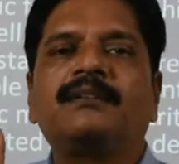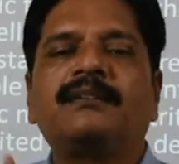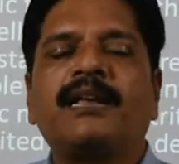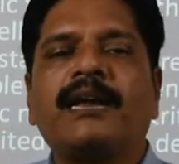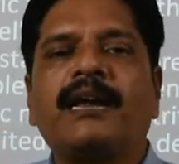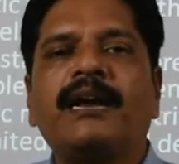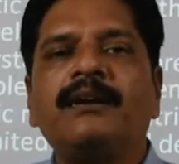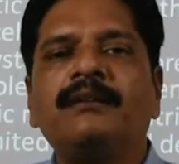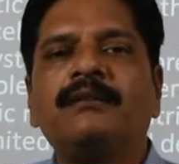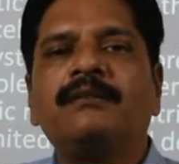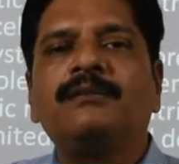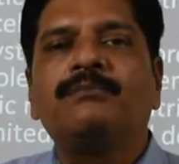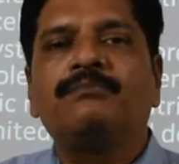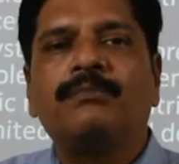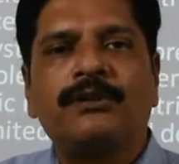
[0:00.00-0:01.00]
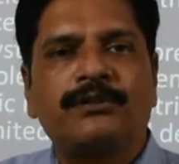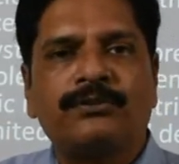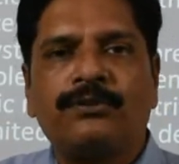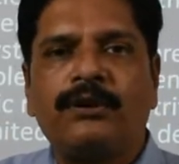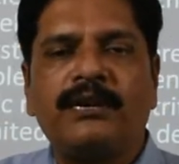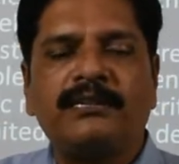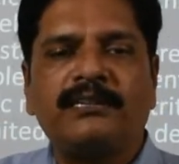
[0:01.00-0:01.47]
Second,
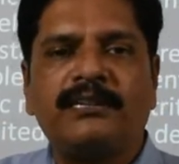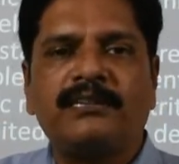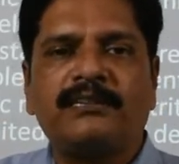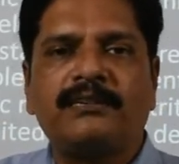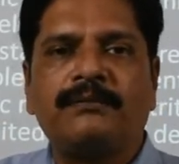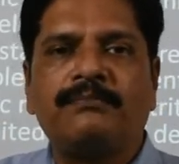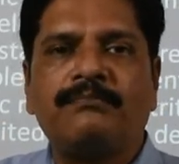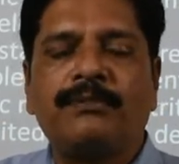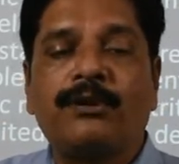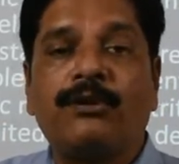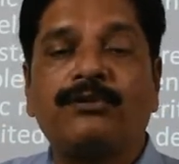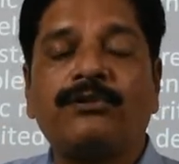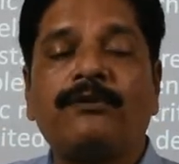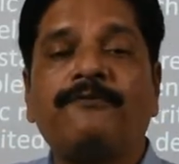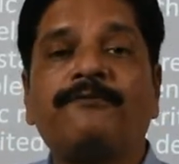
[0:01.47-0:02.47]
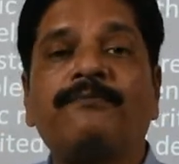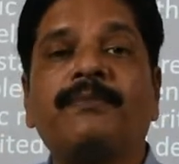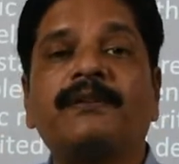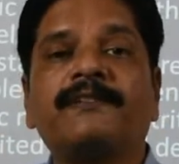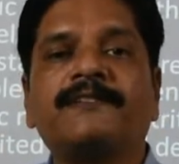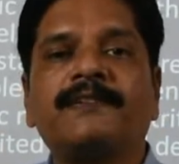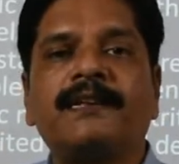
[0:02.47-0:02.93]
muscular system, because of
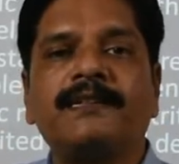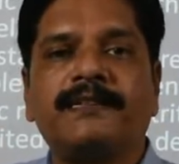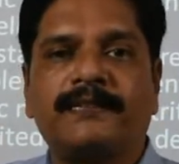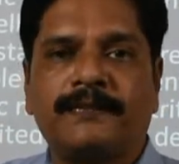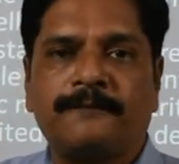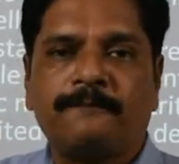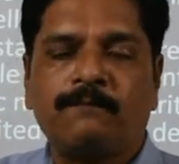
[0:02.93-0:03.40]
muscles